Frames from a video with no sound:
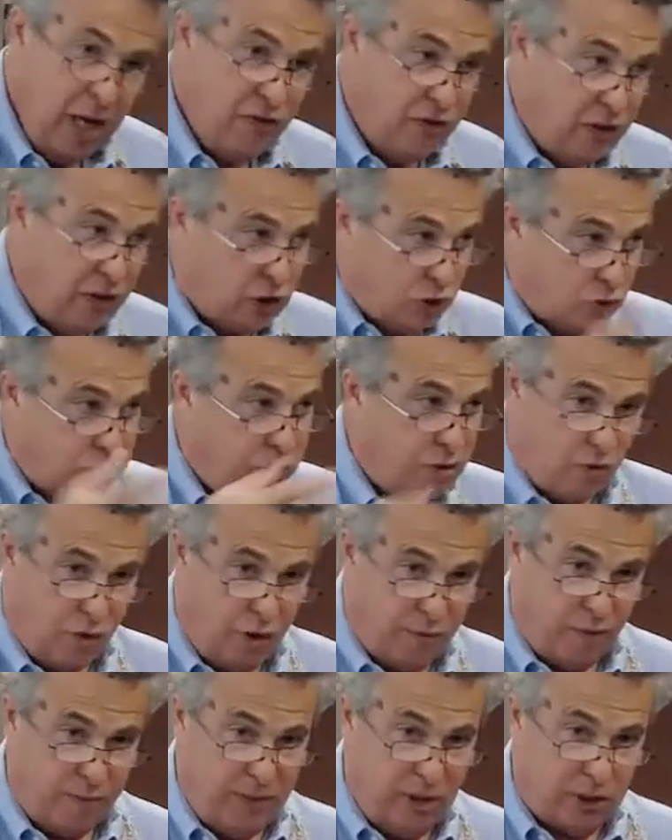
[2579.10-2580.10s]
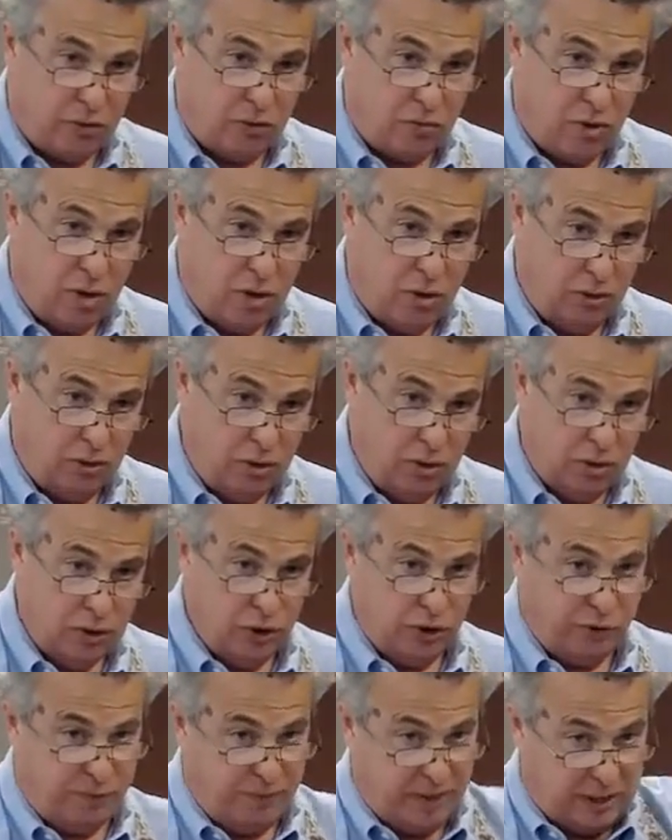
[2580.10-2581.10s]
This is where the rubber meets the road.
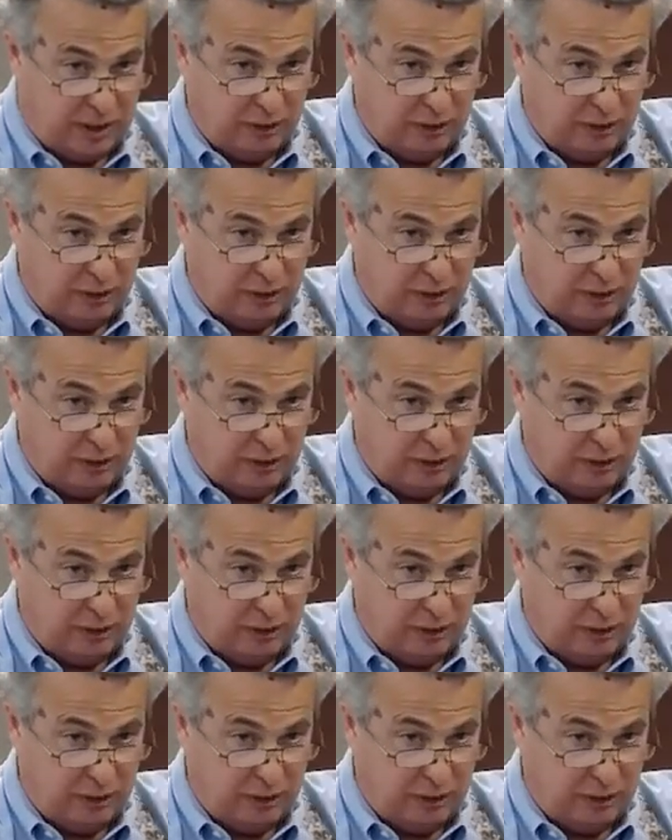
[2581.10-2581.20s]
Speaking